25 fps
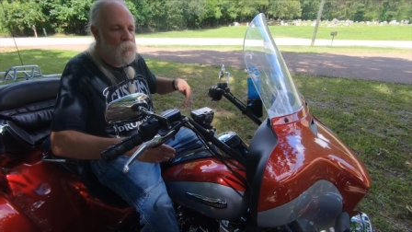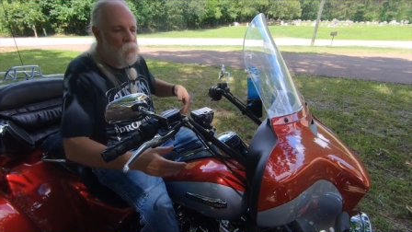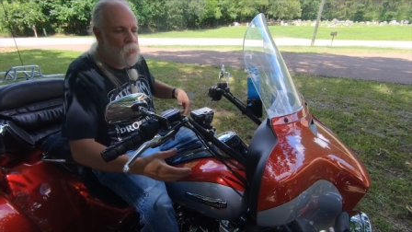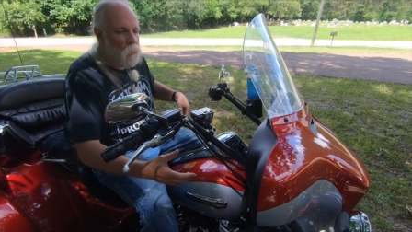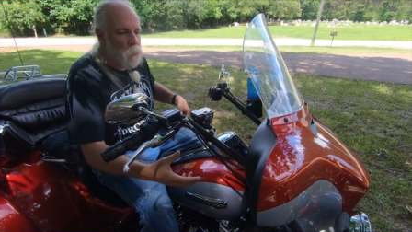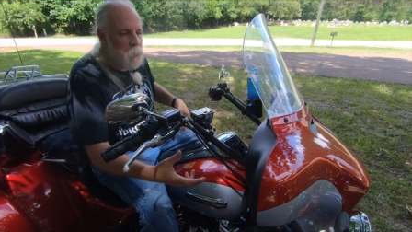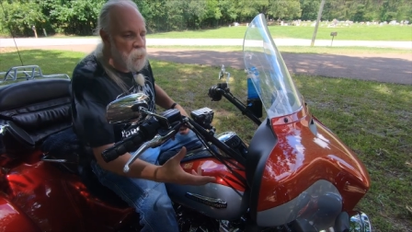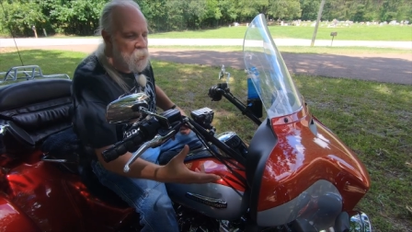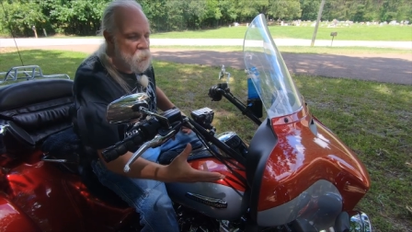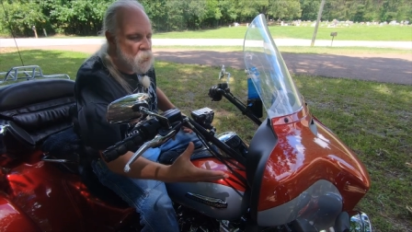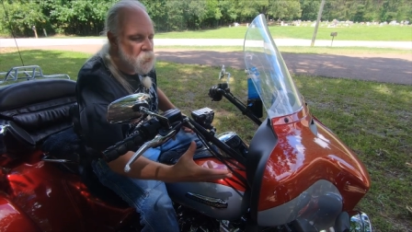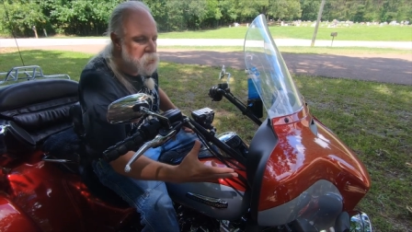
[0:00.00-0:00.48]

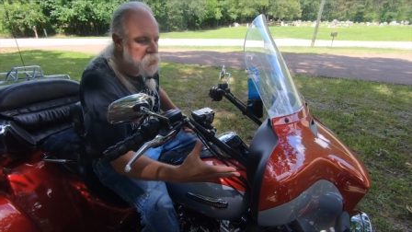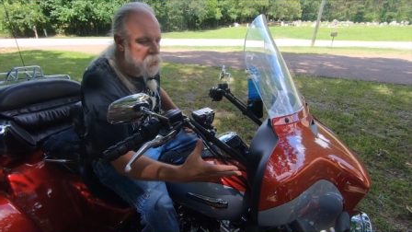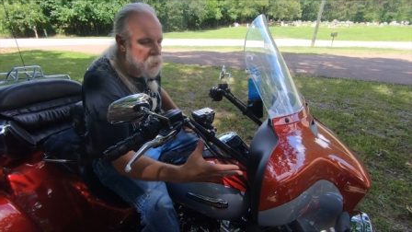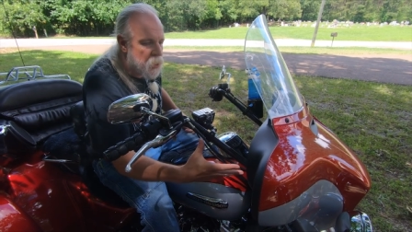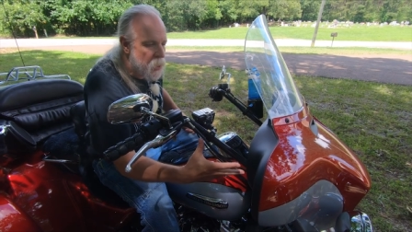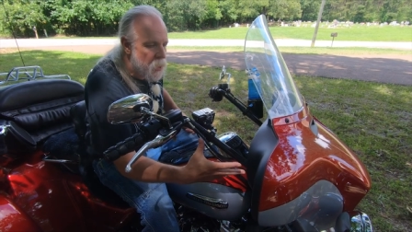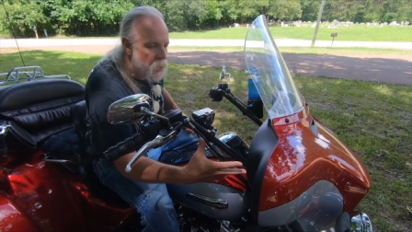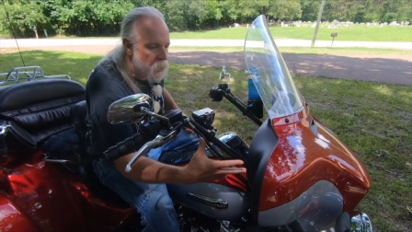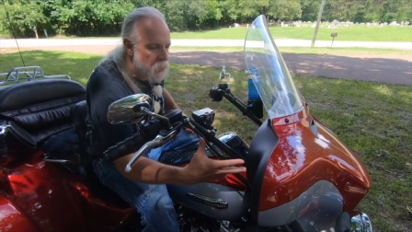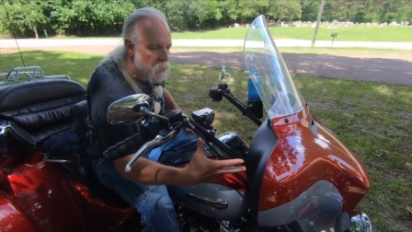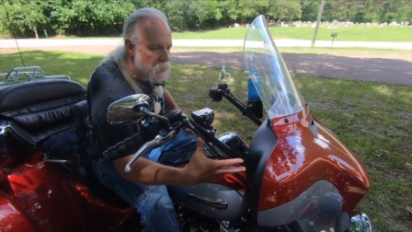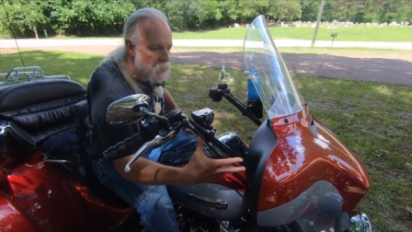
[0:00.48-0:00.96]
so we just
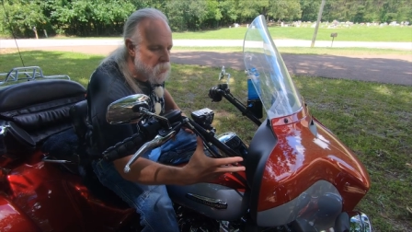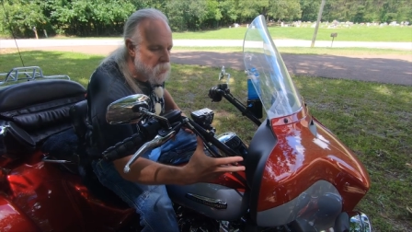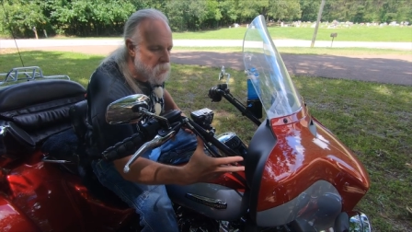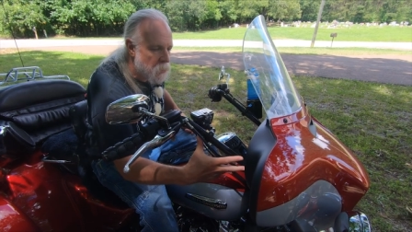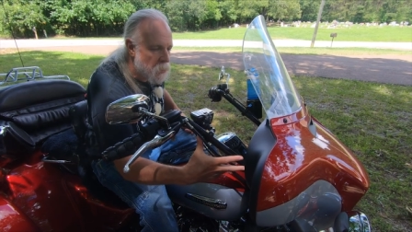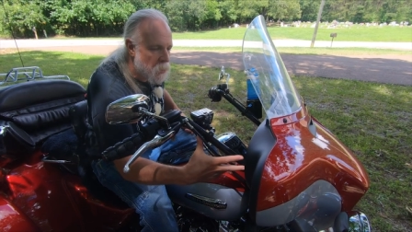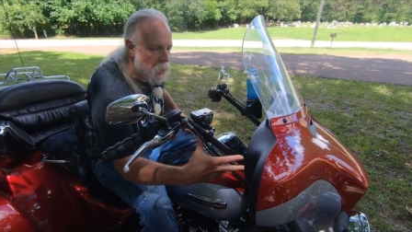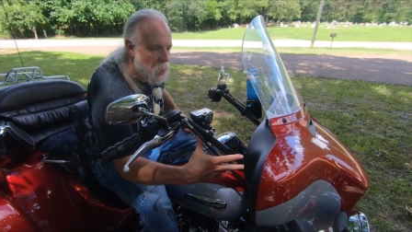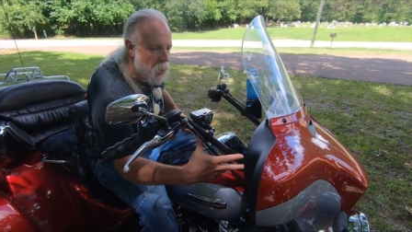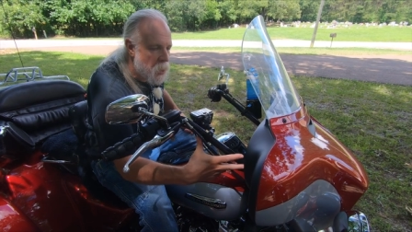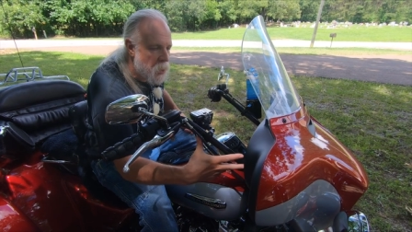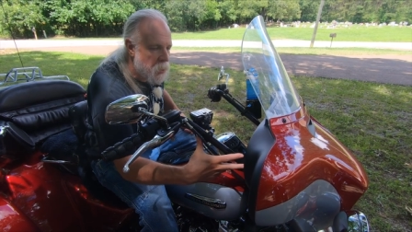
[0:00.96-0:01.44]
added a
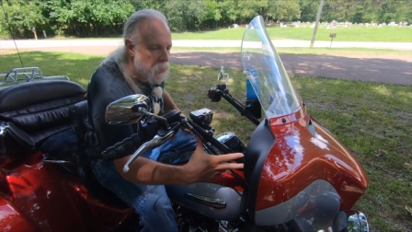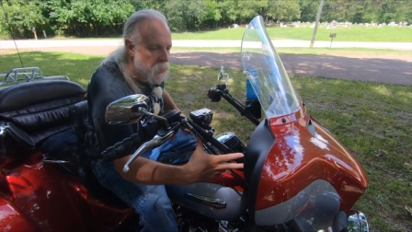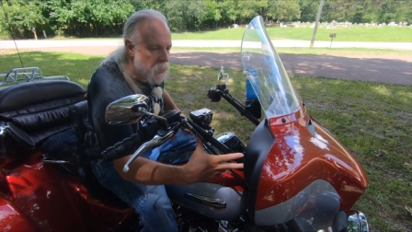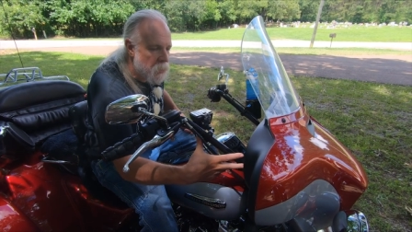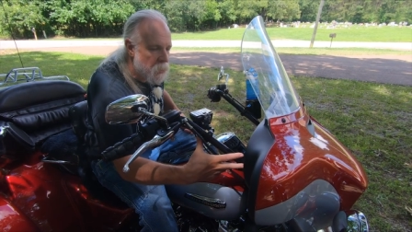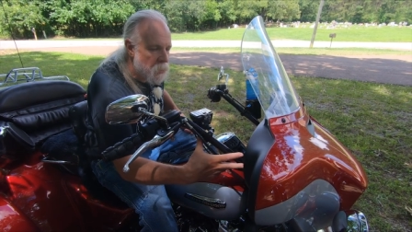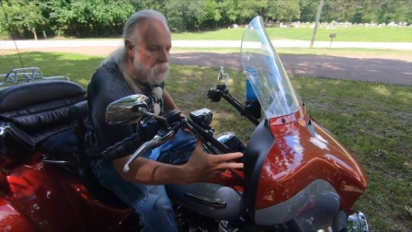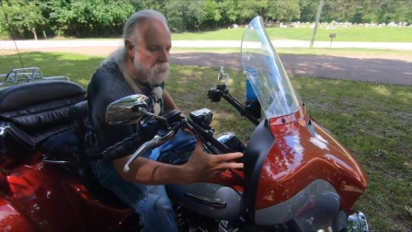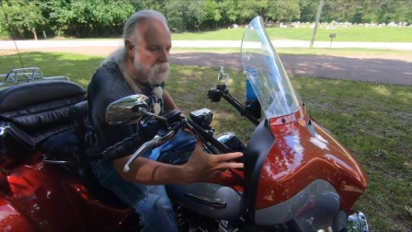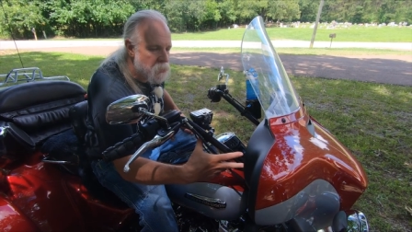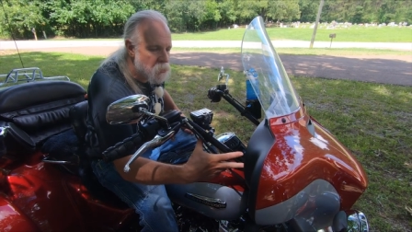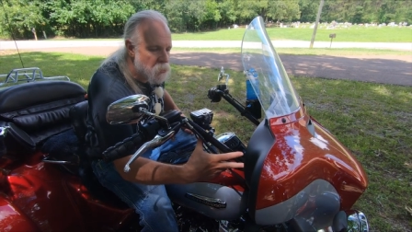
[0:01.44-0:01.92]

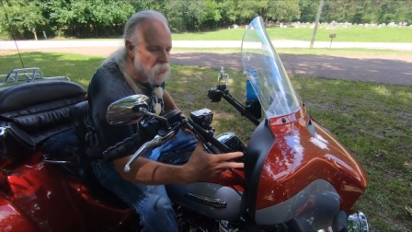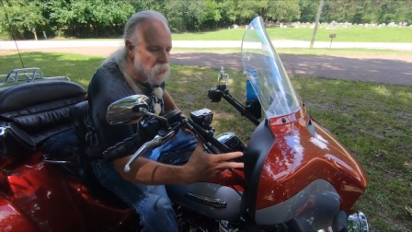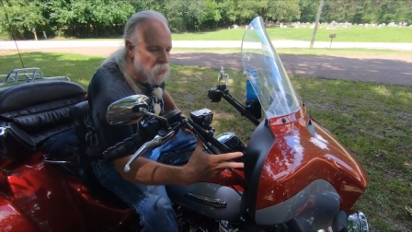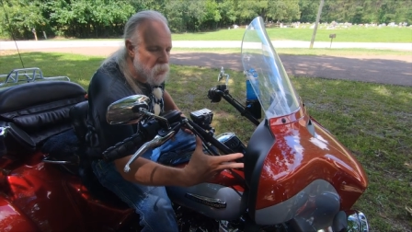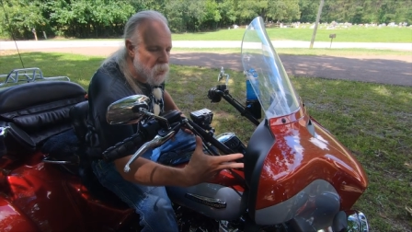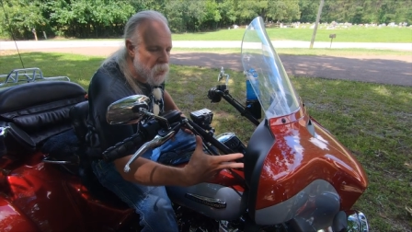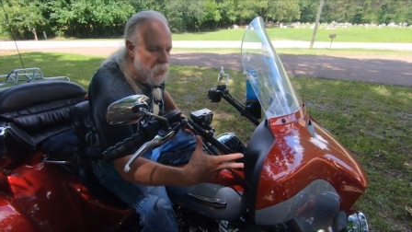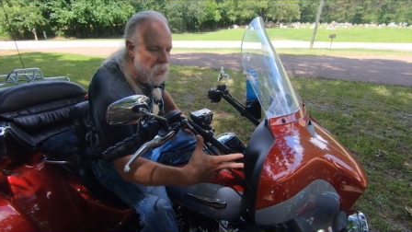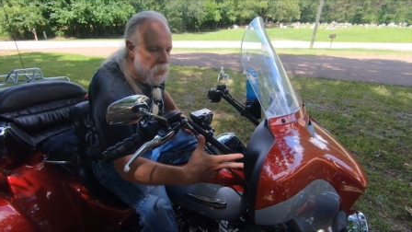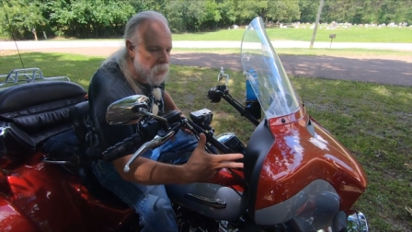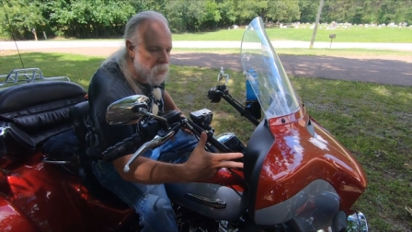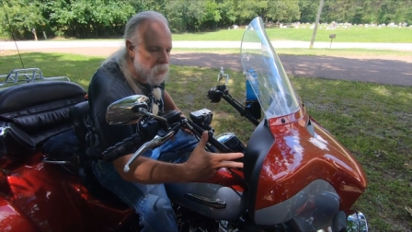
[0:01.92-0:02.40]
9-inch
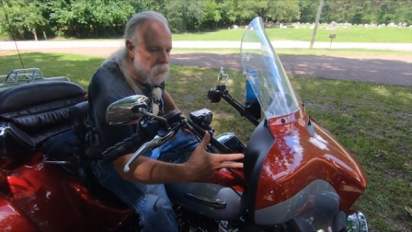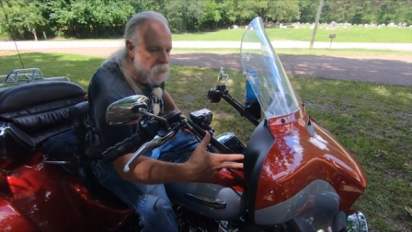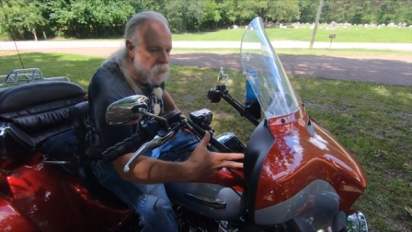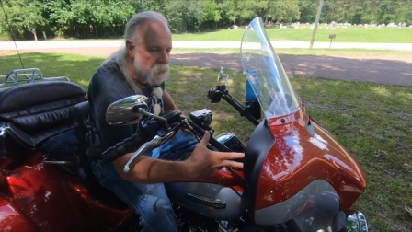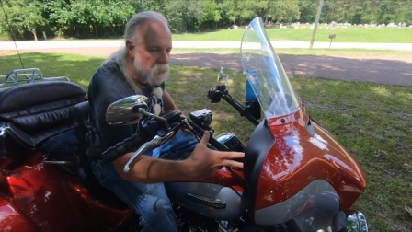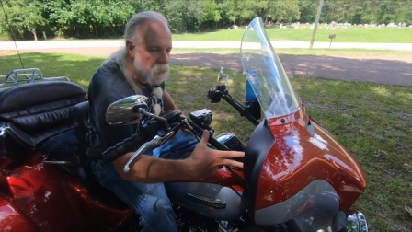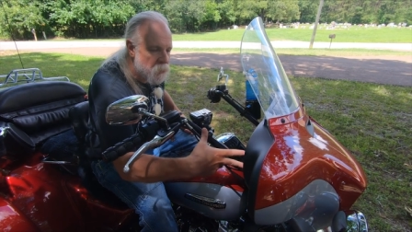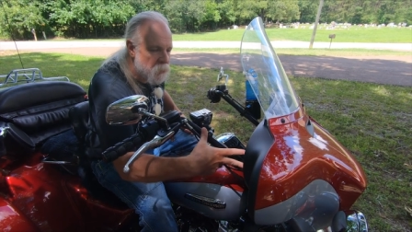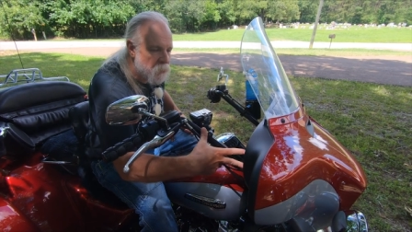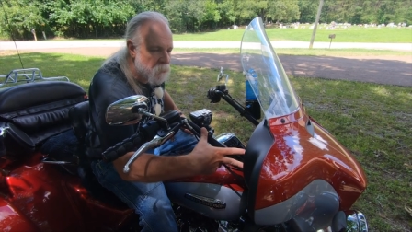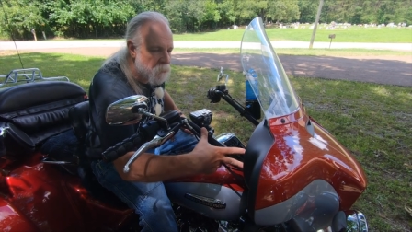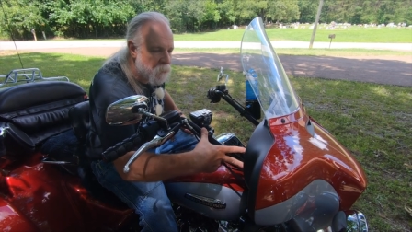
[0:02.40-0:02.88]

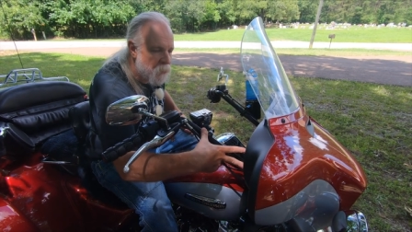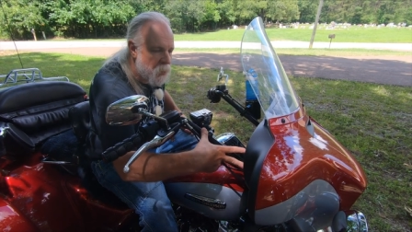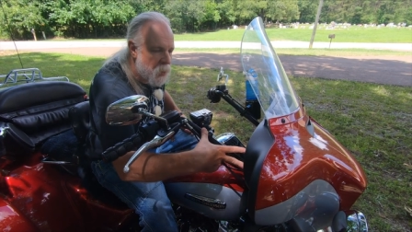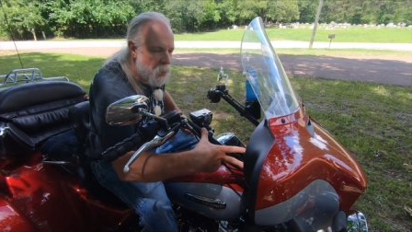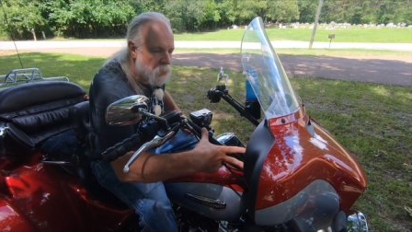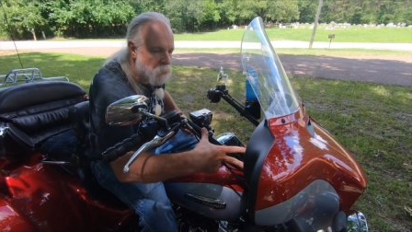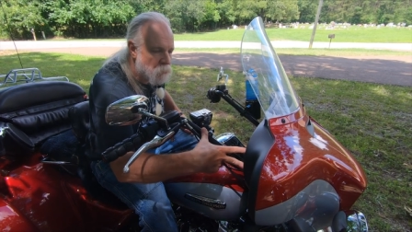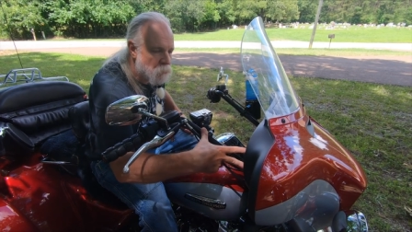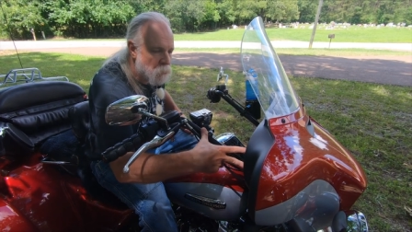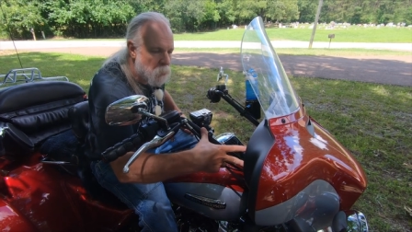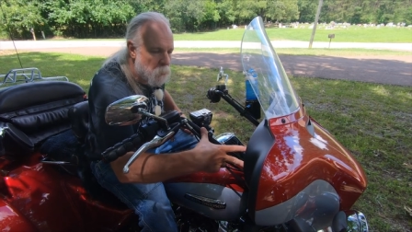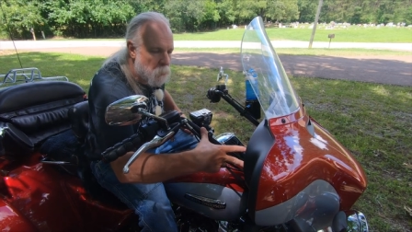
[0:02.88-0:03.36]
length to the
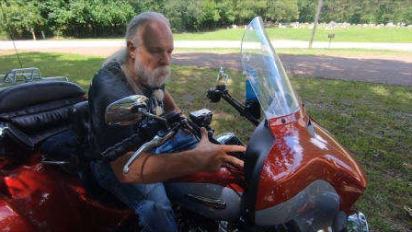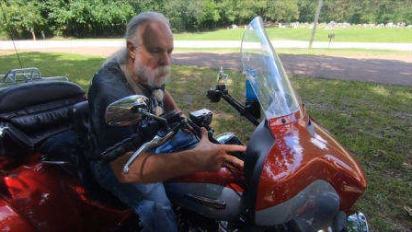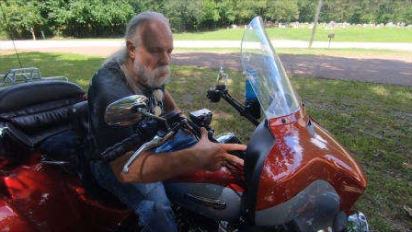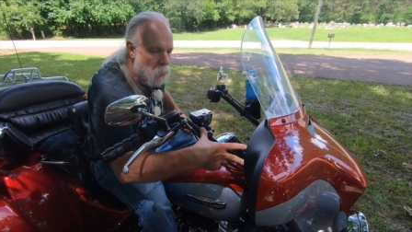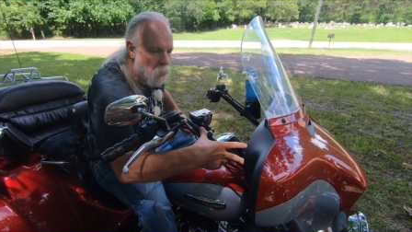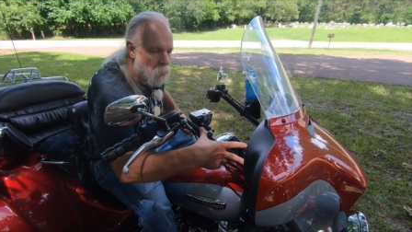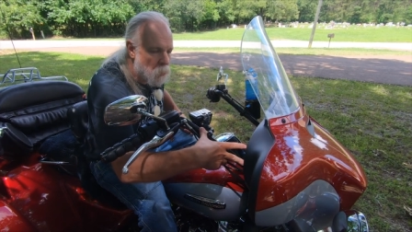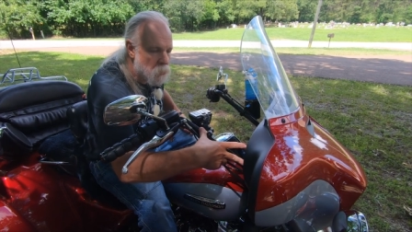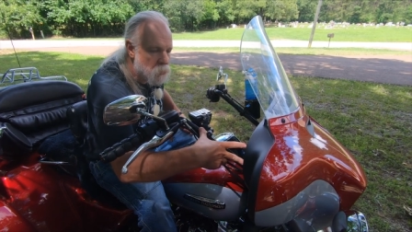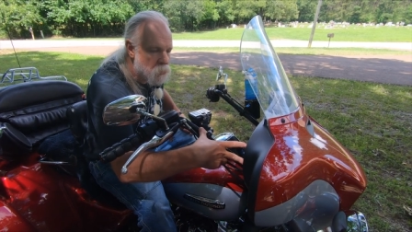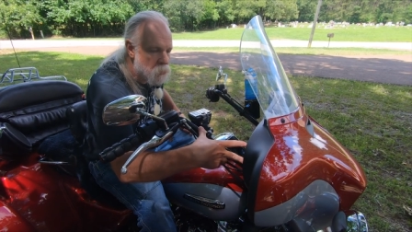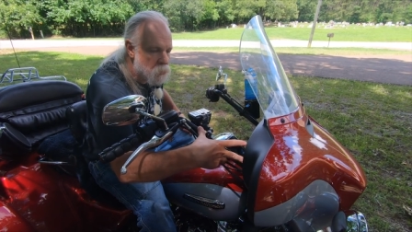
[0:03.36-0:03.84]
factory
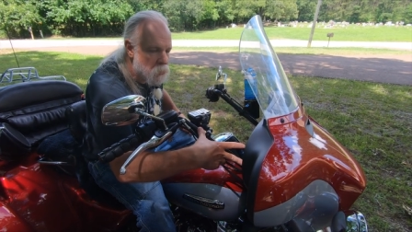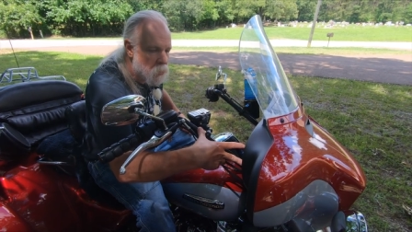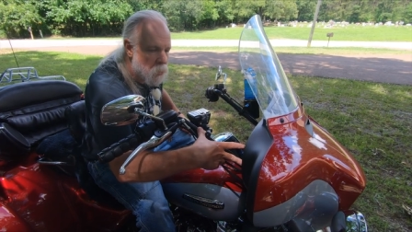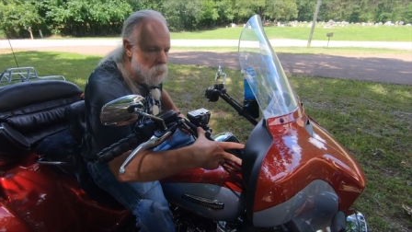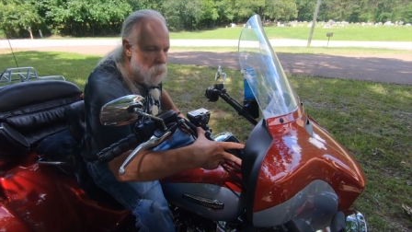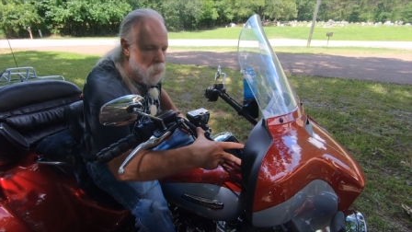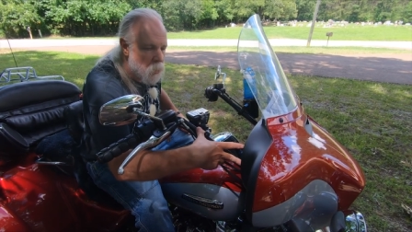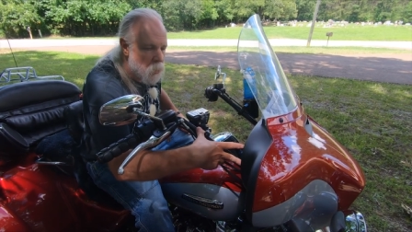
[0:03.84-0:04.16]
bars